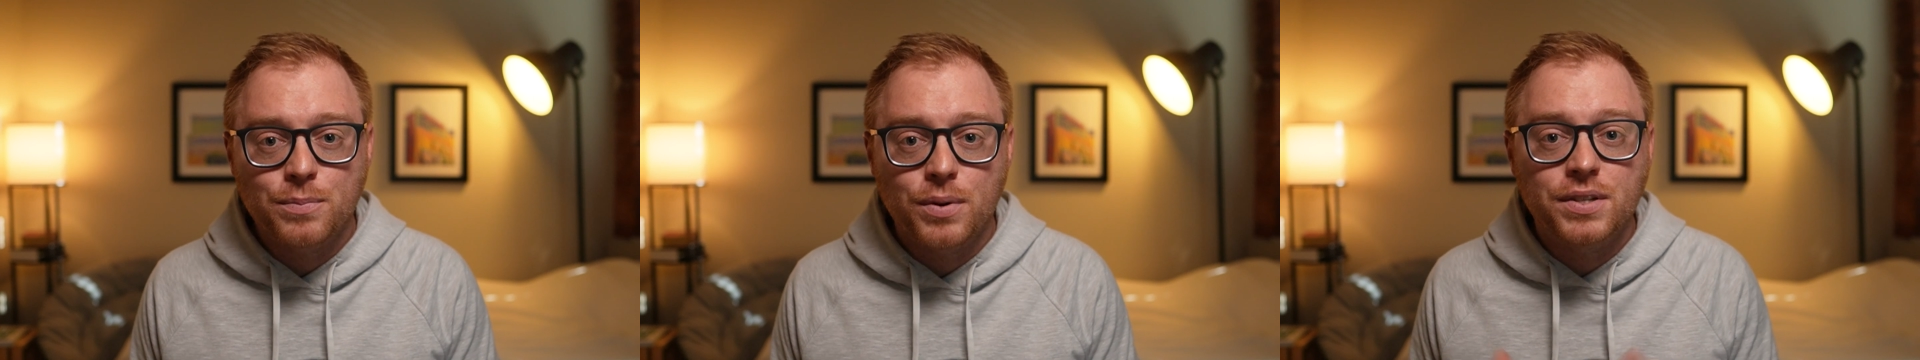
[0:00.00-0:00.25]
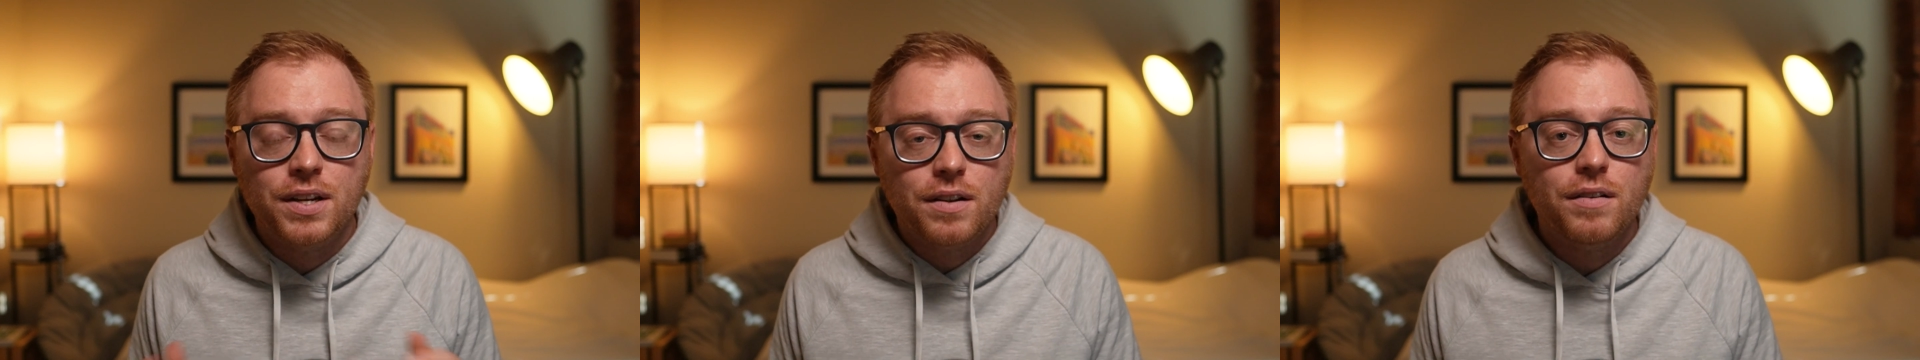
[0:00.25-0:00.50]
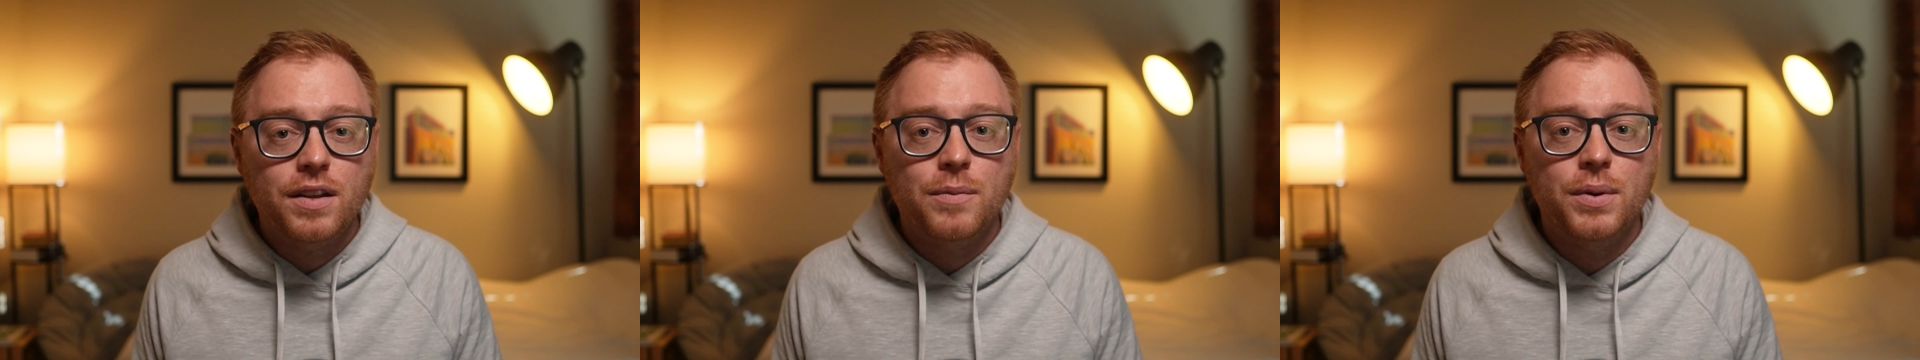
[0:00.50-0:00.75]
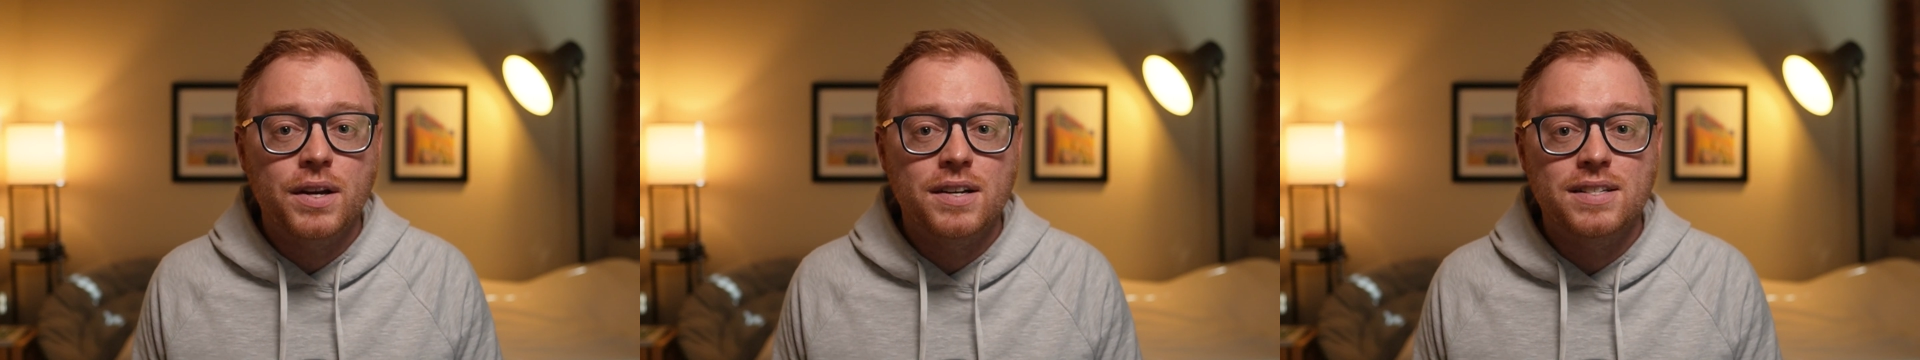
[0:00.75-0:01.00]
particularly
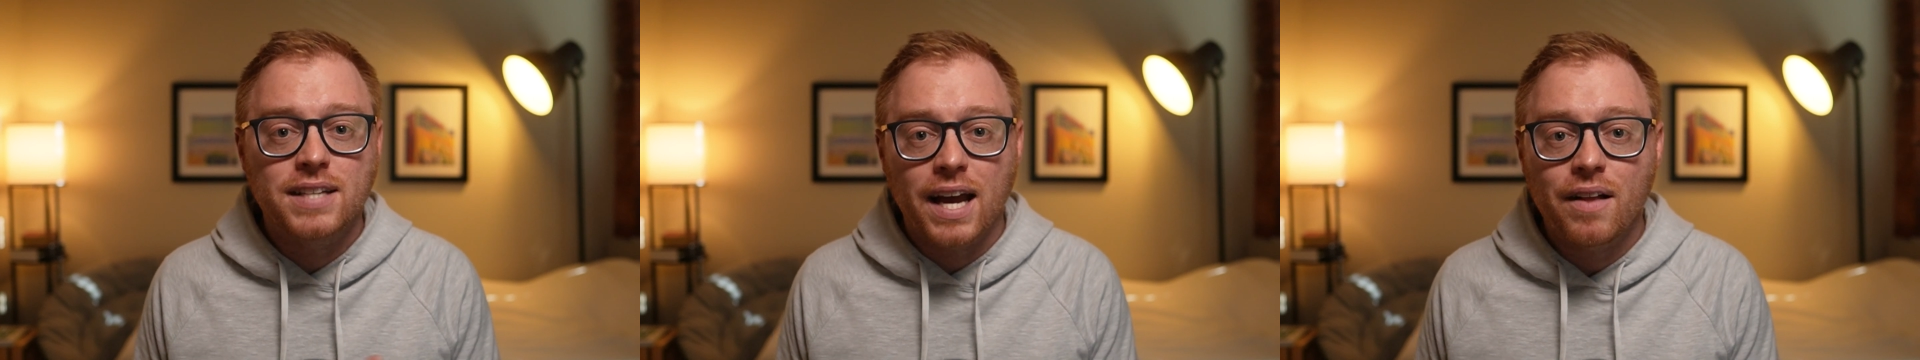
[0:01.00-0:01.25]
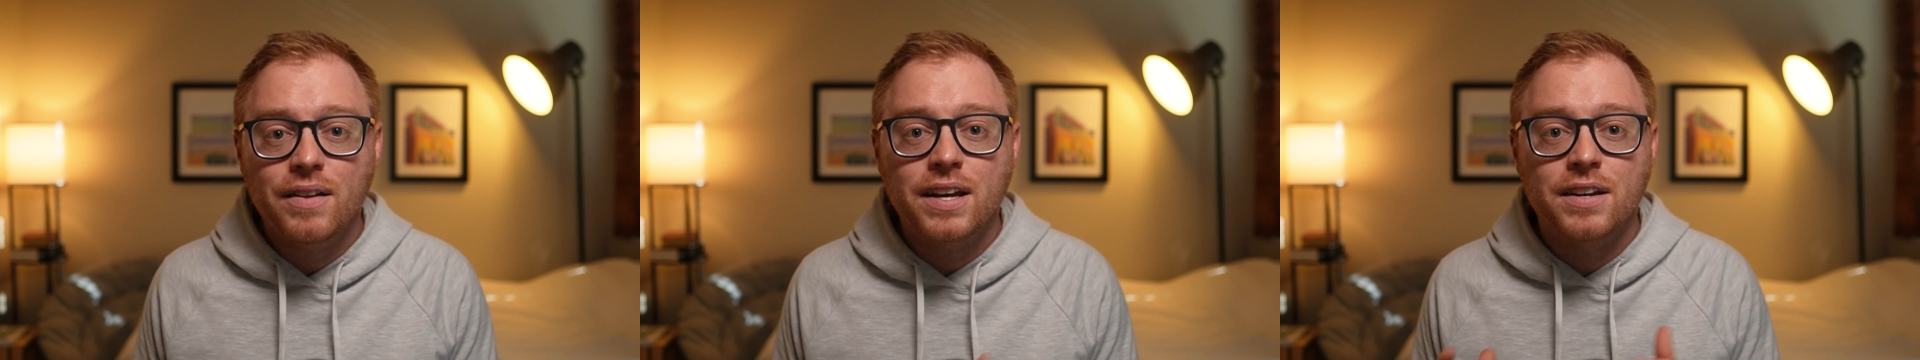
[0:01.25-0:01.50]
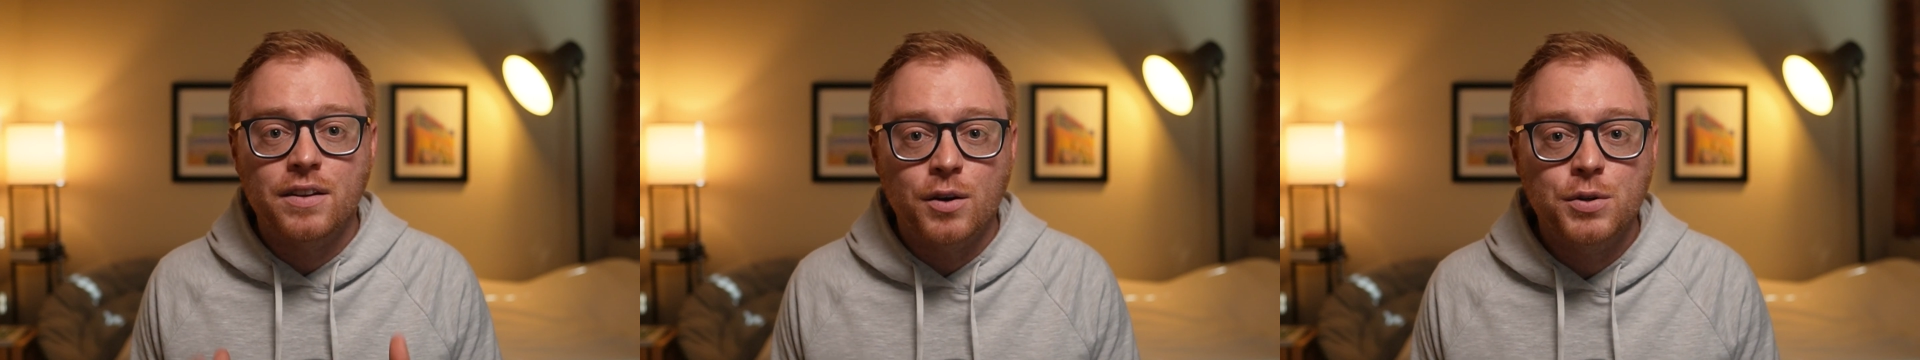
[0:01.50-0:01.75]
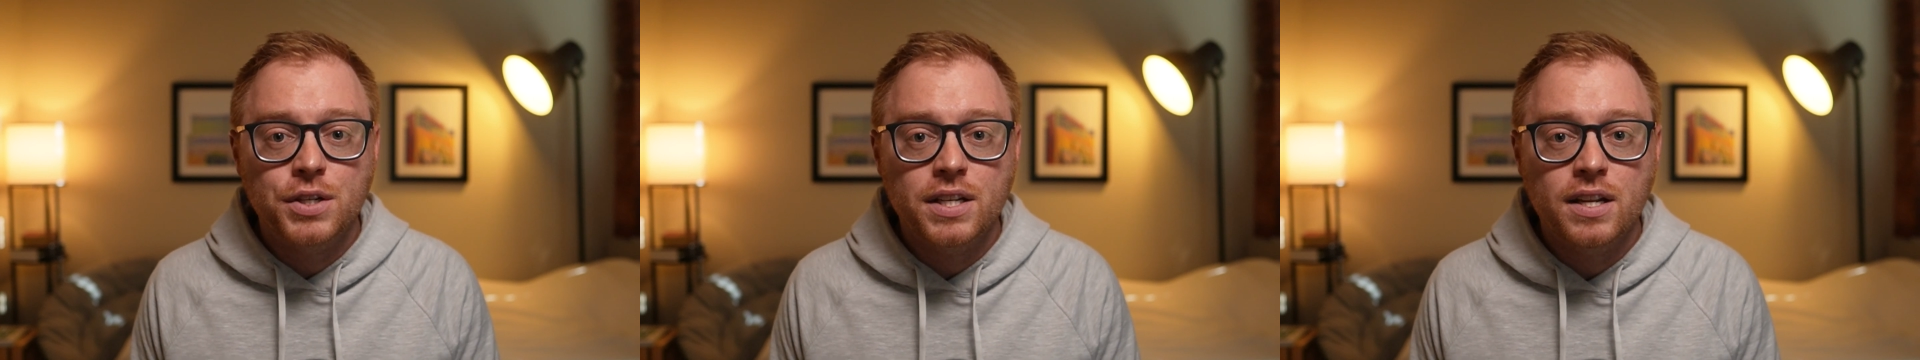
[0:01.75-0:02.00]
because Tally and
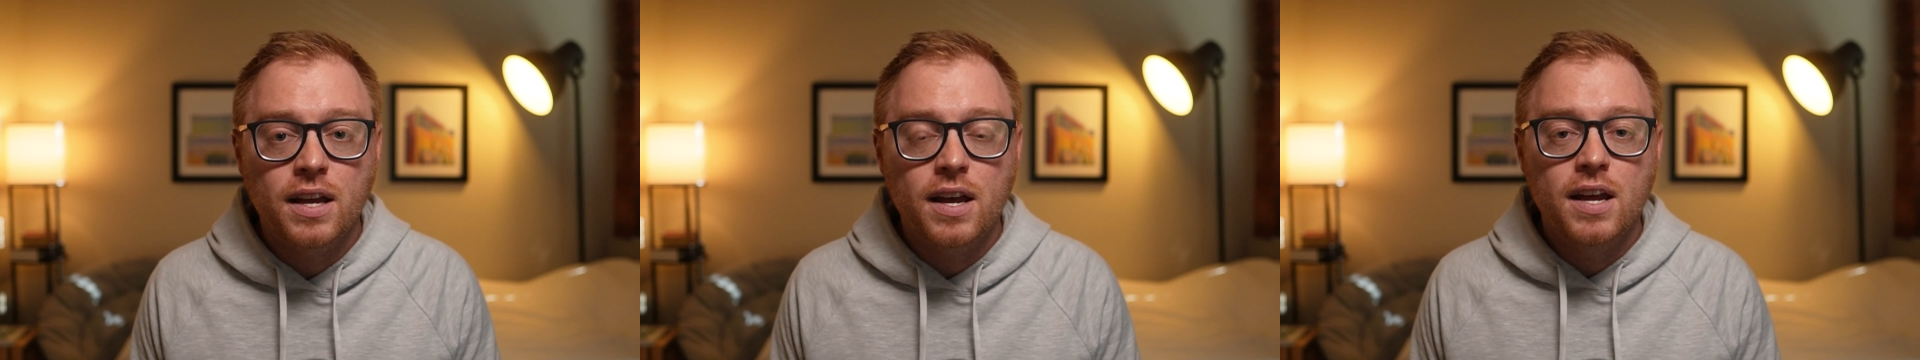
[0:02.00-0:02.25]
Notion